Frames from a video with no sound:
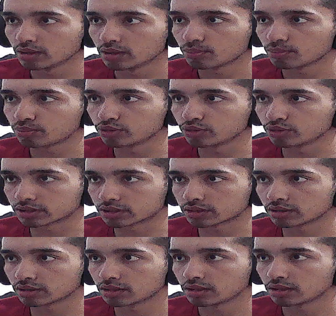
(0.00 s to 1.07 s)
push
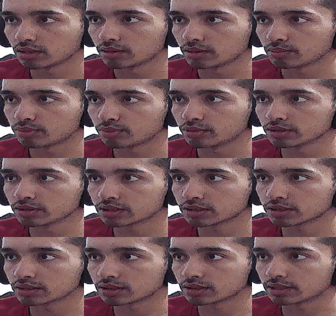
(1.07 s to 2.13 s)

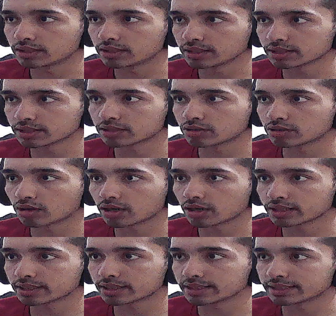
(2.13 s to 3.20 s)
this dot
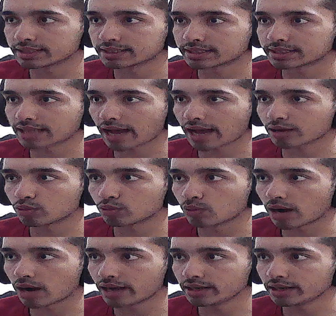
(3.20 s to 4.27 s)
stack
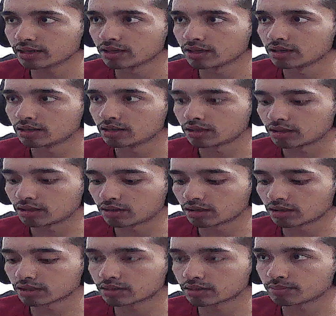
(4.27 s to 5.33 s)
1 dot
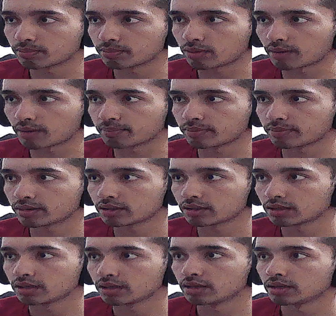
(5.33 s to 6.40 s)
pop,
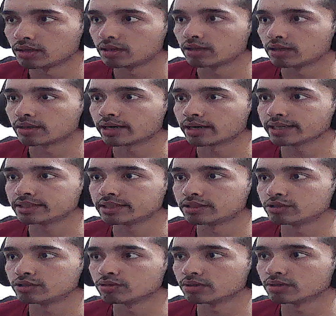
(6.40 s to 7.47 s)
right? This
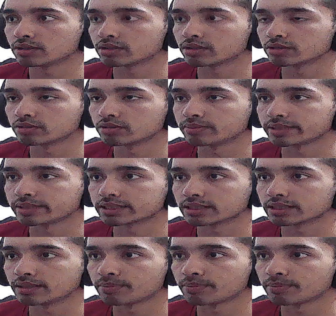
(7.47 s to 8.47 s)
will basically